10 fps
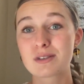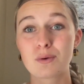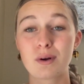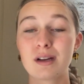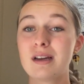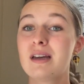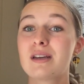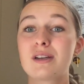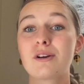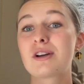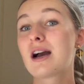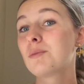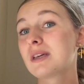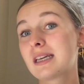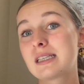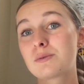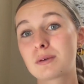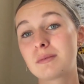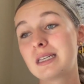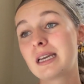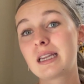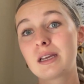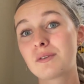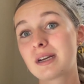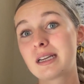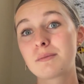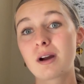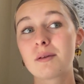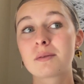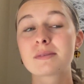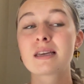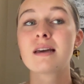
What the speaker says: or you're helping kids remediating reading problems,